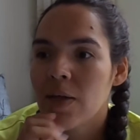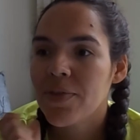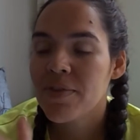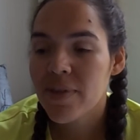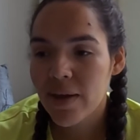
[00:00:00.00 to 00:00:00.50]
The
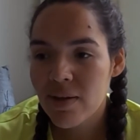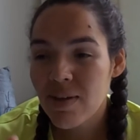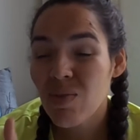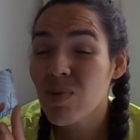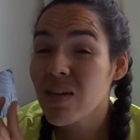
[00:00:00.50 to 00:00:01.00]
second
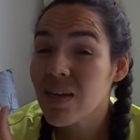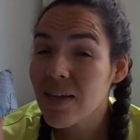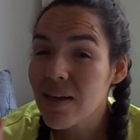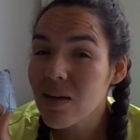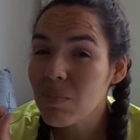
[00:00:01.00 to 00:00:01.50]
day was a
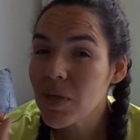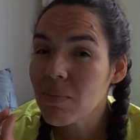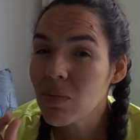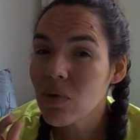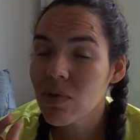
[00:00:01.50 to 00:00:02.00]
little
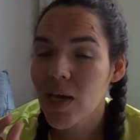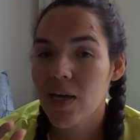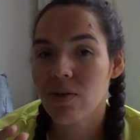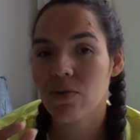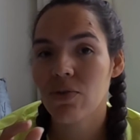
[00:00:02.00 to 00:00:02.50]
bit more
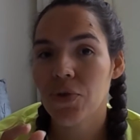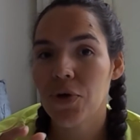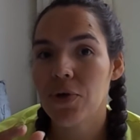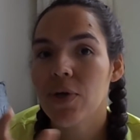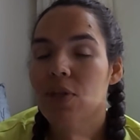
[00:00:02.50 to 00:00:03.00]
technical
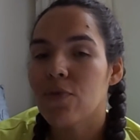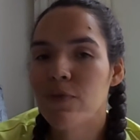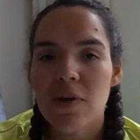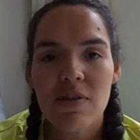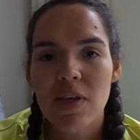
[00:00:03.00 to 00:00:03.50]
though. The
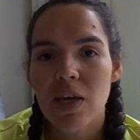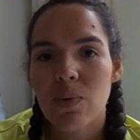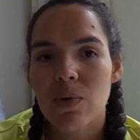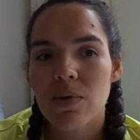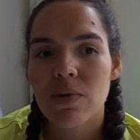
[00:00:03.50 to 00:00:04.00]
first day
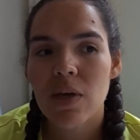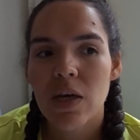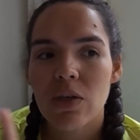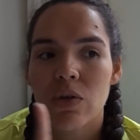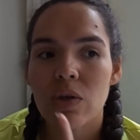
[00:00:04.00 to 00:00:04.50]
was
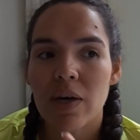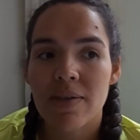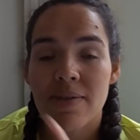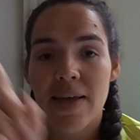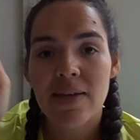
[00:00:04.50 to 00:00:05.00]
you
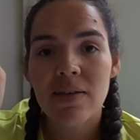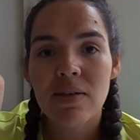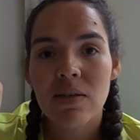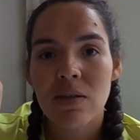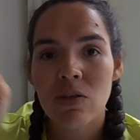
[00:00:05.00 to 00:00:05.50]

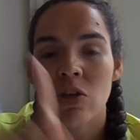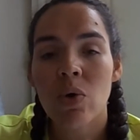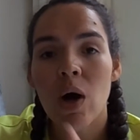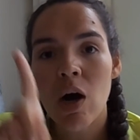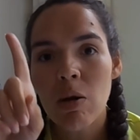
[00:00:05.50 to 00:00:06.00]
ascend, you
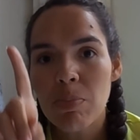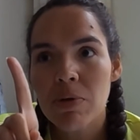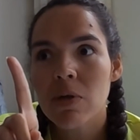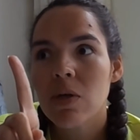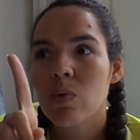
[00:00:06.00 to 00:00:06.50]
go up,
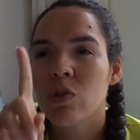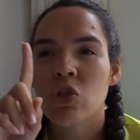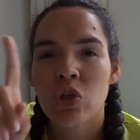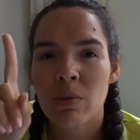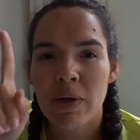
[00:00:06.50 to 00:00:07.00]
which
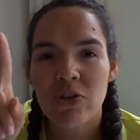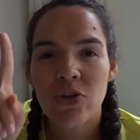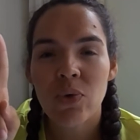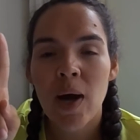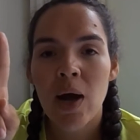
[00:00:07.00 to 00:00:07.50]
took about
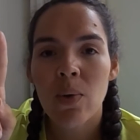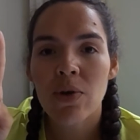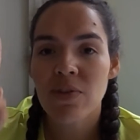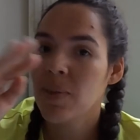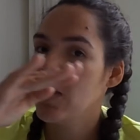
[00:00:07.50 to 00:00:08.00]
2
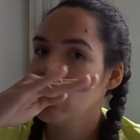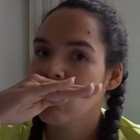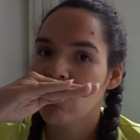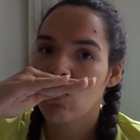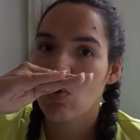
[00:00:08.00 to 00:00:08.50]
hours, and then you
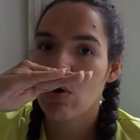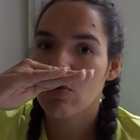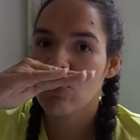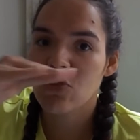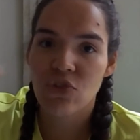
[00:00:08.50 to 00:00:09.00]
just walk
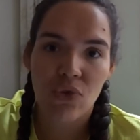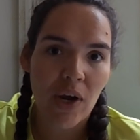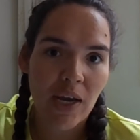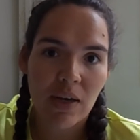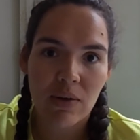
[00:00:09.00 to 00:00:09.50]

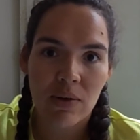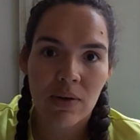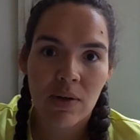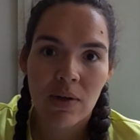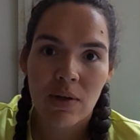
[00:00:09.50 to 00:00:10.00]
straight
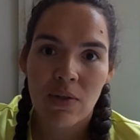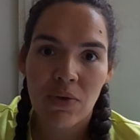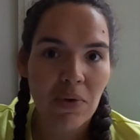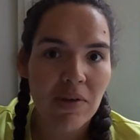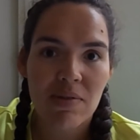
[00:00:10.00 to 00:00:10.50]

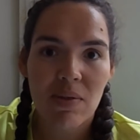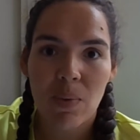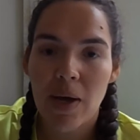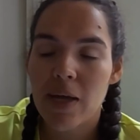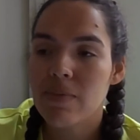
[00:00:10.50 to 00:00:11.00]
the rest of the
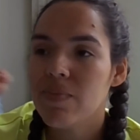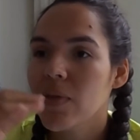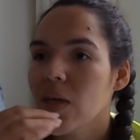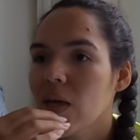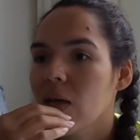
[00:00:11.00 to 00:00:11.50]
way.
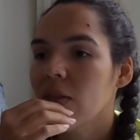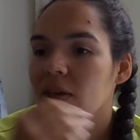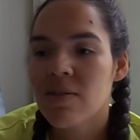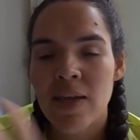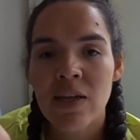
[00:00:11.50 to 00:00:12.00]
The
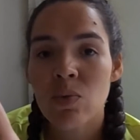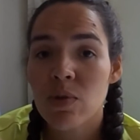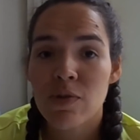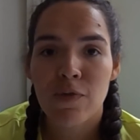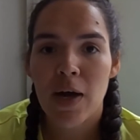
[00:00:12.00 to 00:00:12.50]
ascend
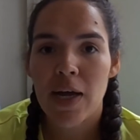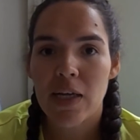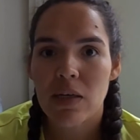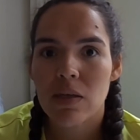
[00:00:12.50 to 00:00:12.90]
was fine.